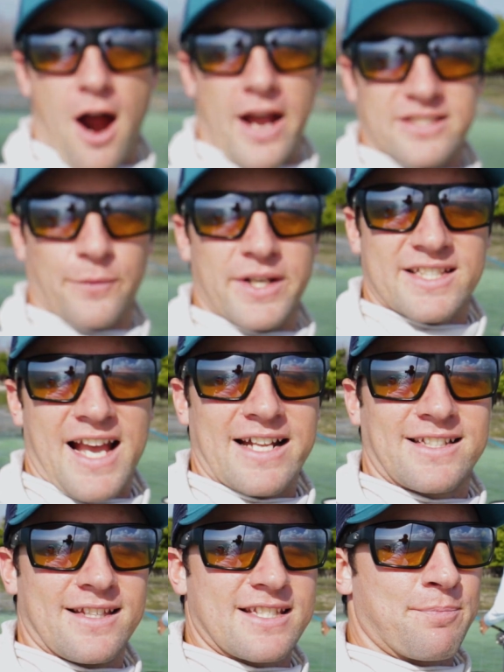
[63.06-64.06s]
right, so we just
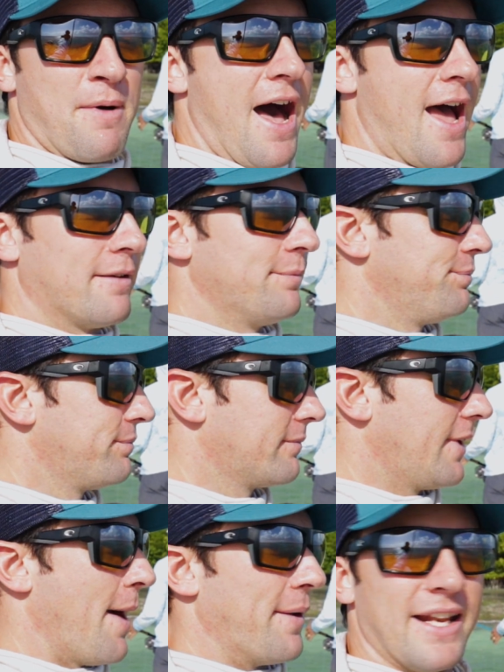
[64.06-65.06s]
got to the spot.
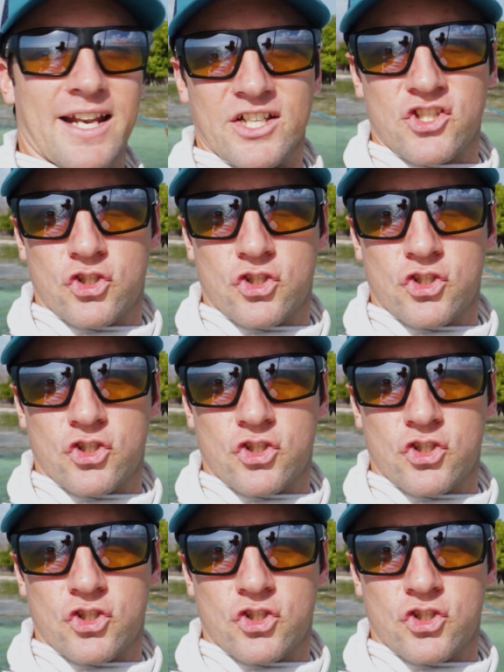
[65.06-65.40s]
I mean, it is